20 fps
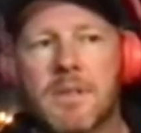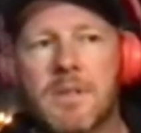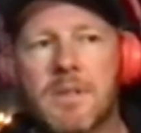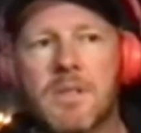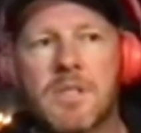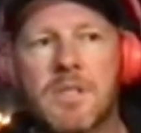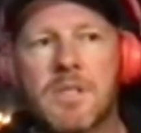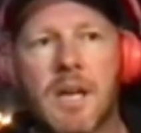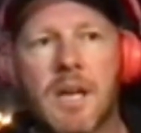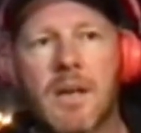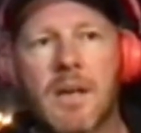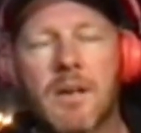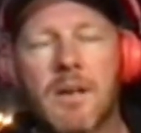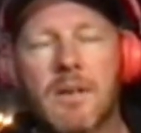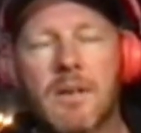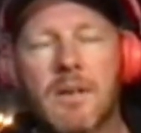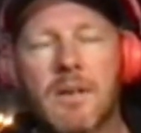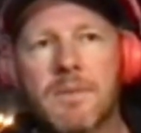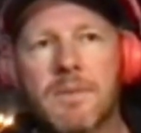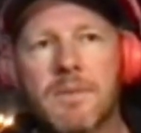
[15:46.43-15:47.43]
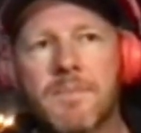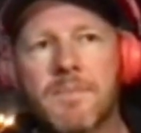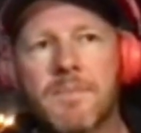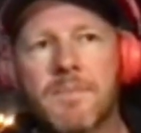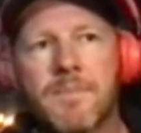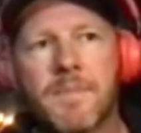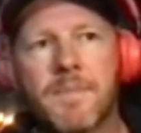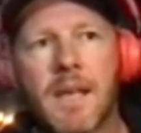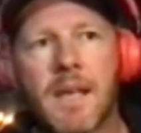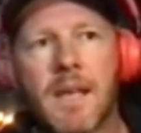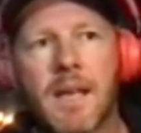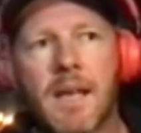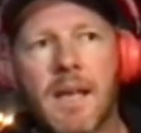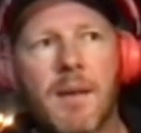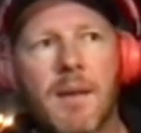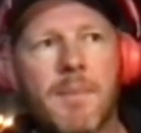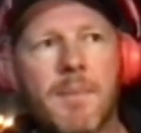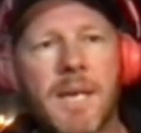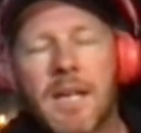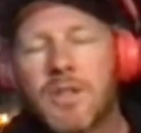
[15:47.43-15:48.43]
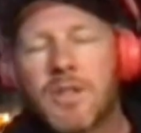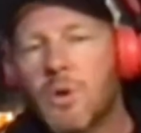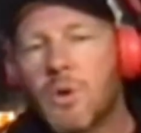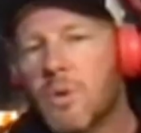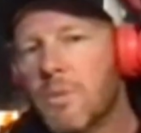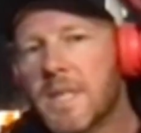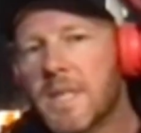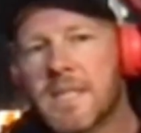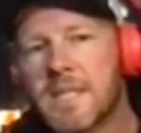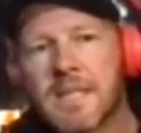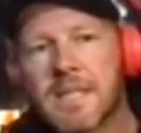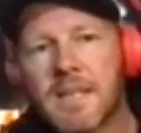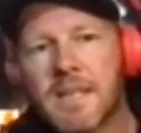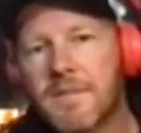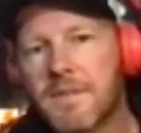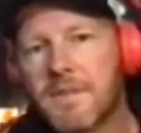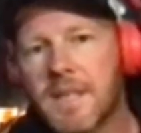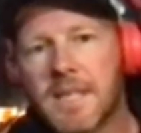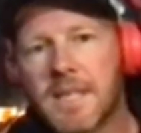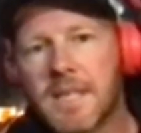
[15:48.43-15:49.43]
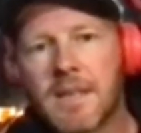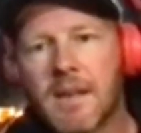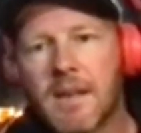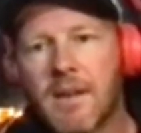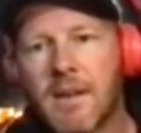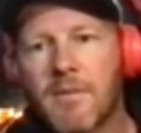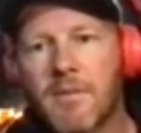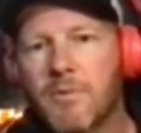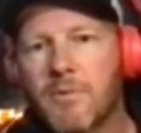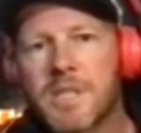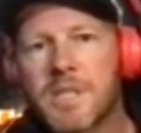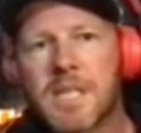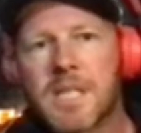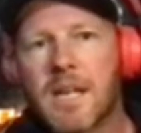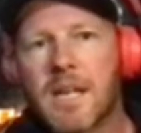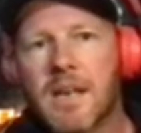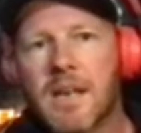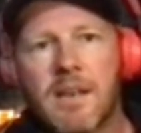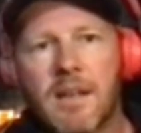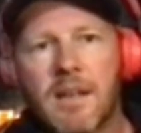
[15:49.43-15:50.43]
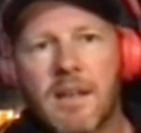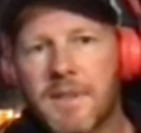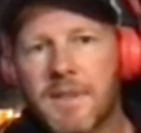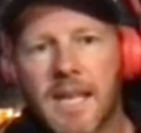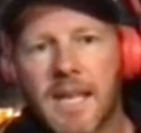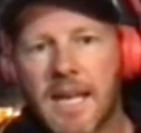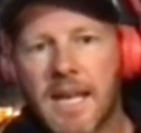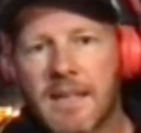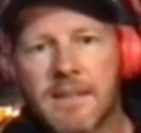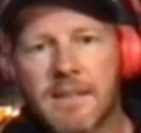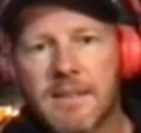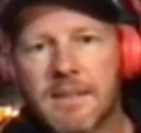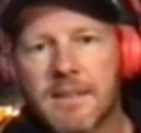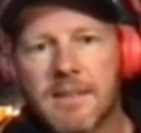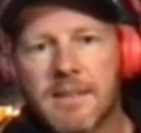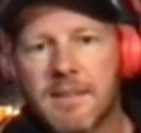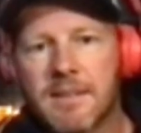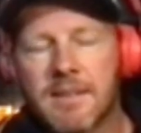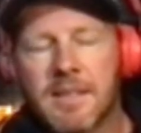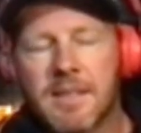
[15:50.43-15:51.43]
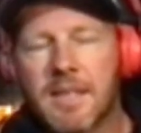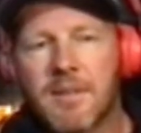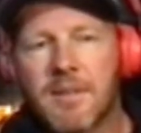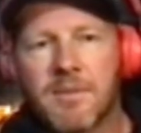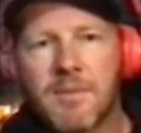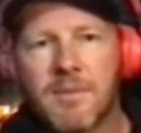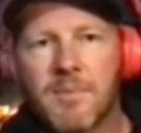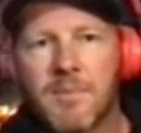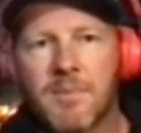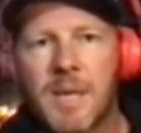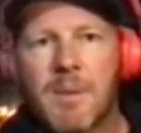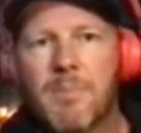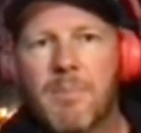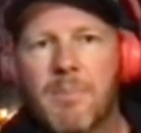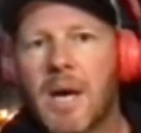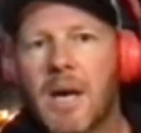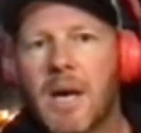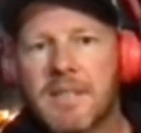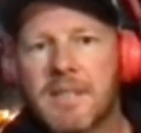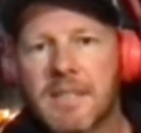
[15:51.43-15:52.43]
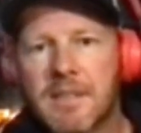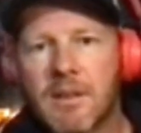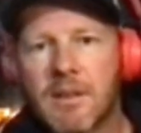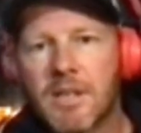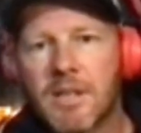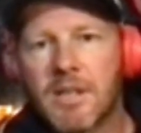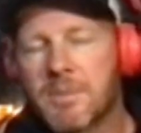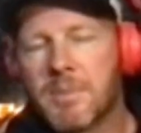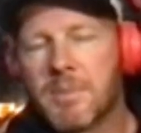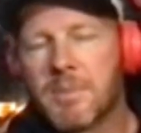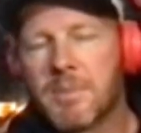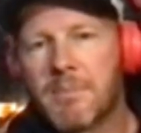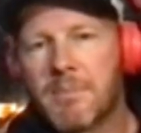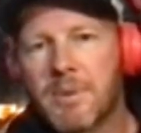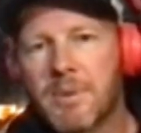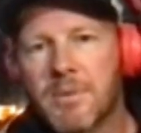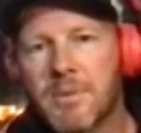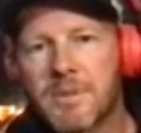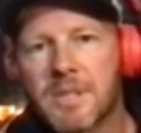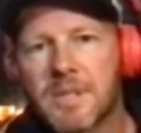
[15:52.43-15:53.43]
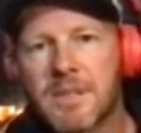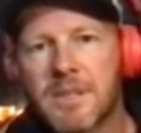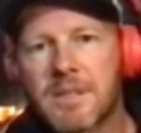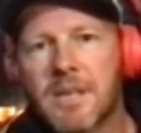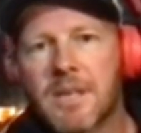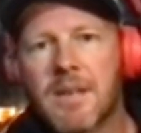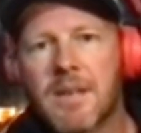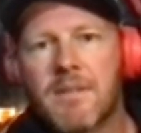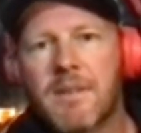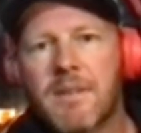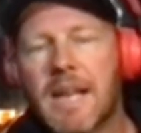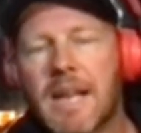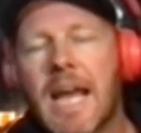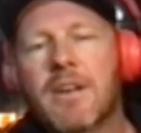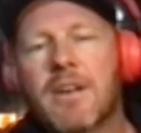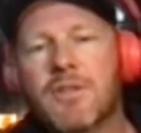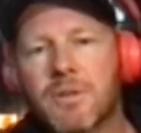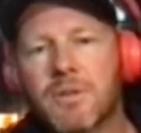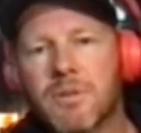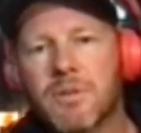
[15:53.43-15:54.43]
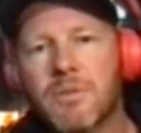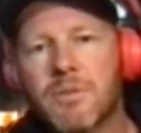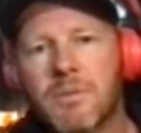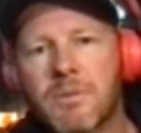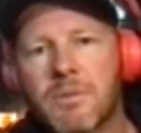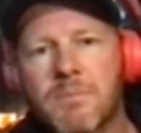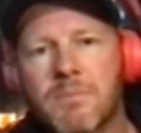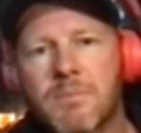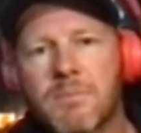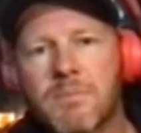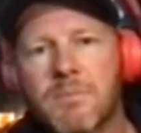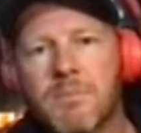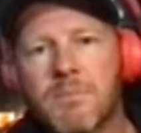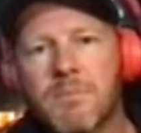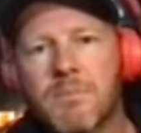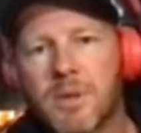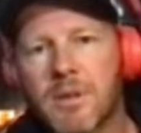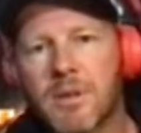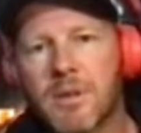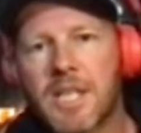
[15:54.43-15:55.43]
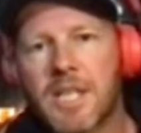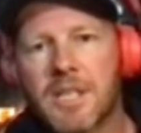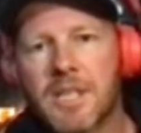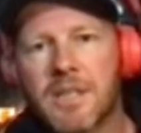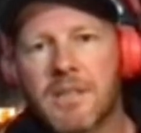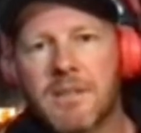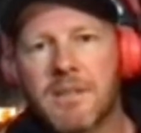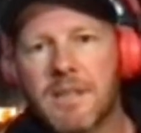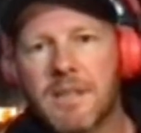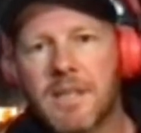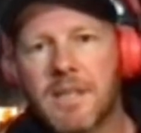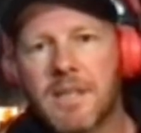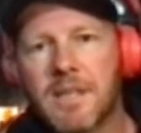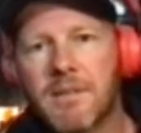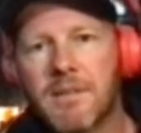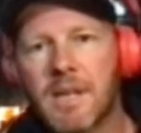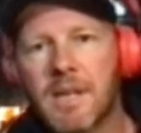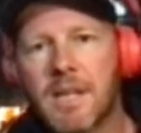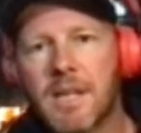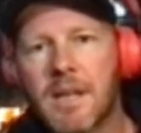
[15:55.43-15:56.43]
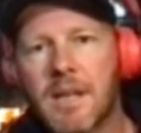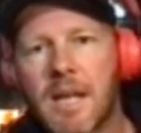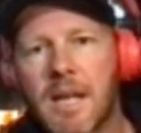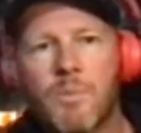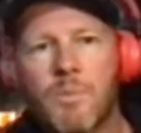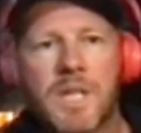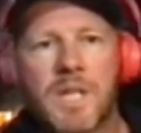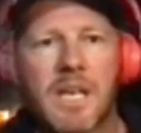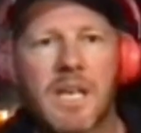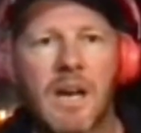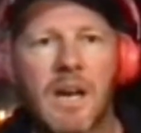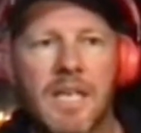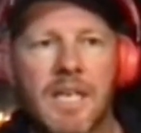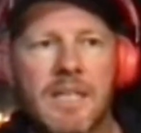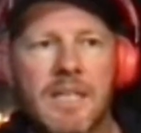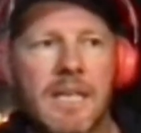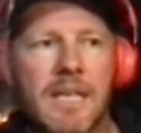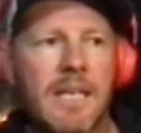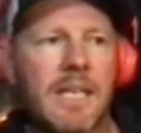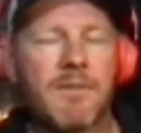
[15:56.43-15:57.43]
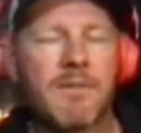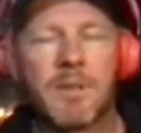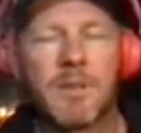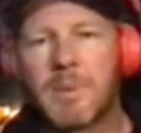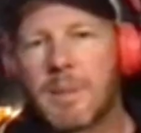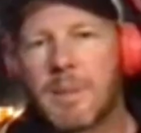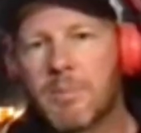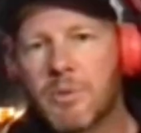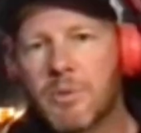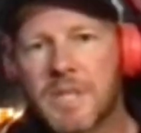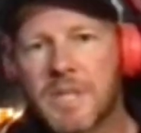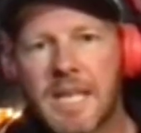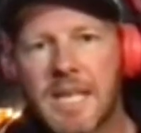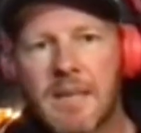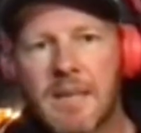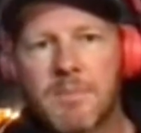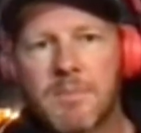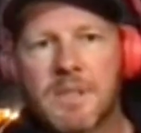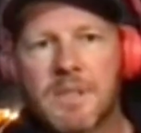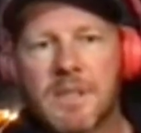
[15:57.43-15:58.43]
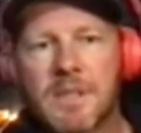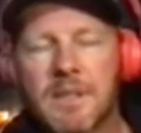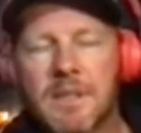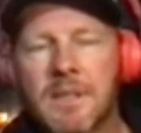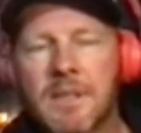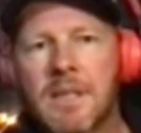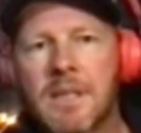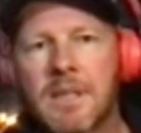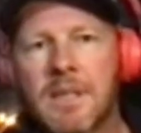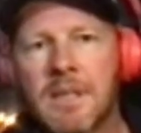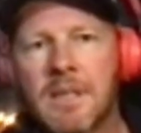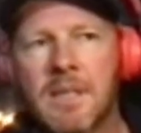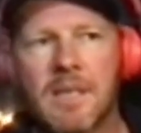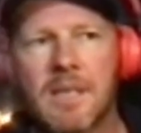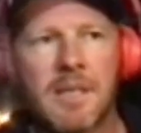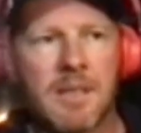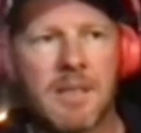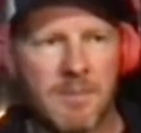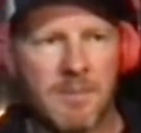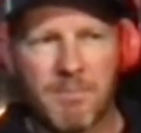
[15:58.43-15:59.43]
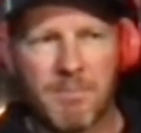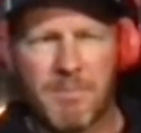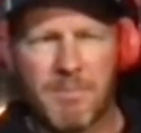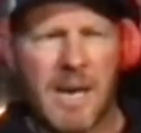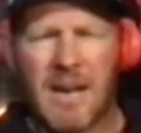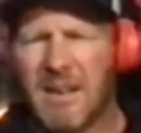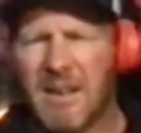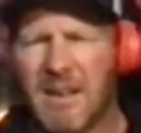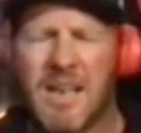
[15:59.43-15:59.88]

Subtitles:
So, I mean, I taught windsurfing, you know, I've always kind of loved that, you know, imparting knowledge to people. So it's kind of a natural progression, you know, and with guiding, giving people tips, and paragliding